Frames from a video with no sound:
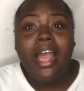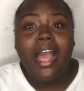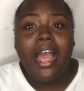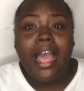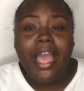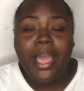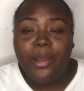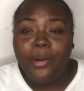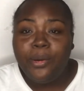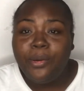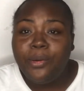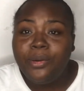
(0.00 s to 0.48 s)

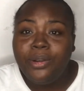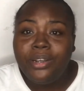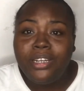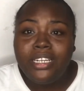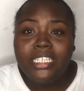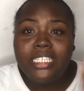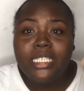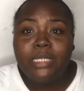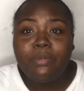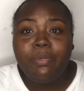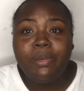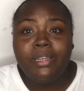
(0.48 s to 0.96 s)
I only
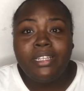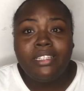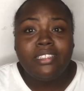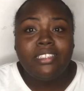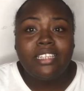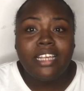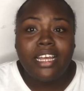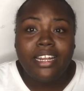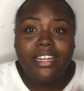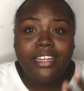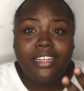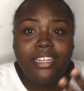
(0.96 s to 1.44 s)
spent
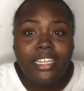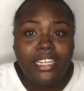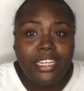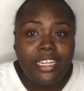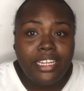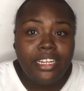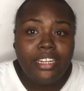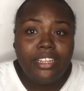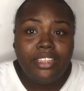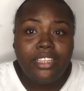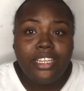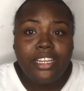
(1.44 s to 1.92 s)
a
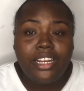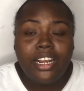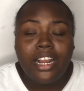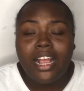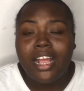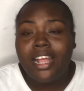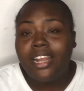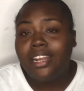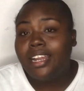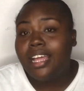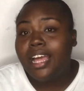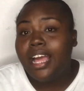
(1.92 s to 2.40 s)
day there,
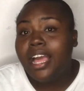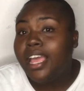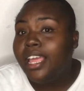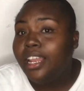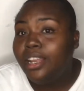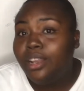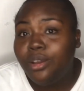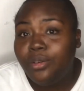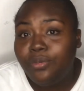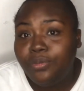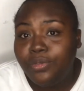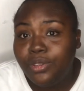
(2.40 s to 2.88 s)
and I
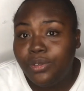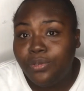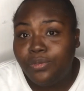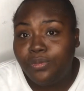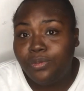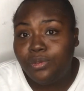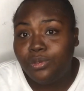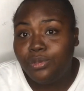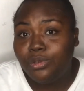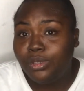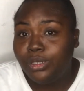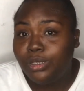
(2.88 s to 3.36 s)
loved the
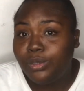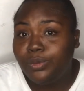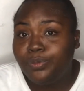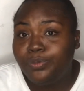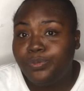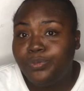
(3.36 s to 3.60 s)
food.